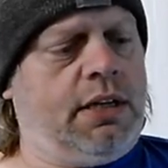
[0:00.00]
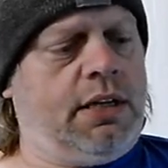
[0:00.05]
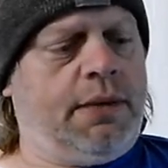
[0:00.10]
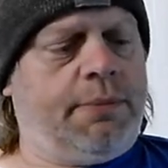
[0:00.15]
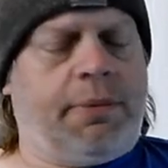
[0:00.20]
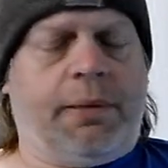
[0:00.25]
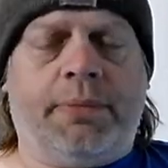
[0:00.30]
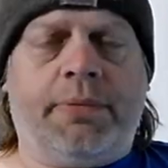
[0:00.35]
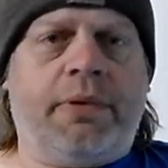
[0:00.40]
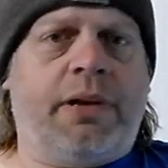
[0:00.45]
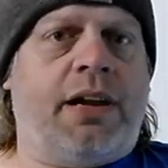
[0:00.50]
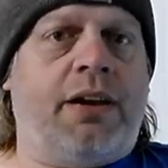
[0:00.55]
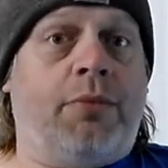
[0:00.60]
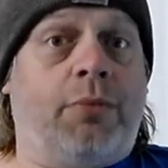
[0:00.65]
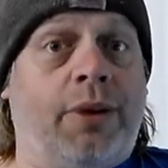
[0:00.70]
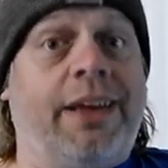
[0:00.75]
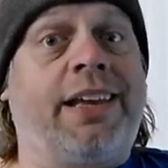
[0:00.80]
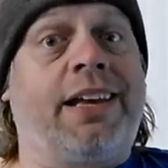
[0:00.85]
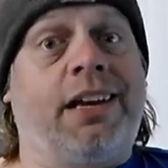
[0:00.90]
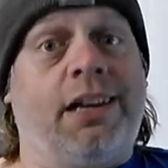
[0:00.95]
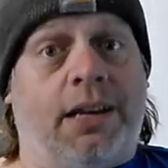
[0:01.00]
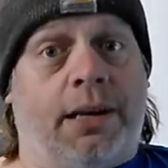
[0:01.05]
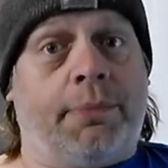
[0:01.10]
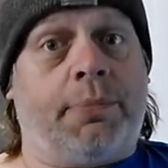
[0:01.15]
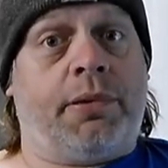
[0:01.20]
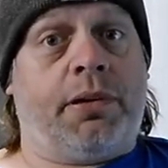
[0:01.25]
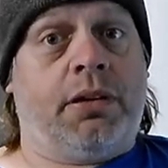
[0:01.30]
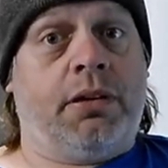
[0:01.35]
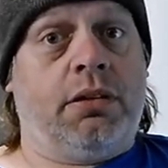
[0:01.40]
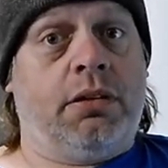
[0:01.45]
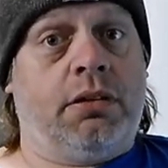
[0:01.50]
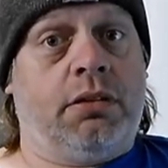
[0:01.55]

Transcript: people got to wake up.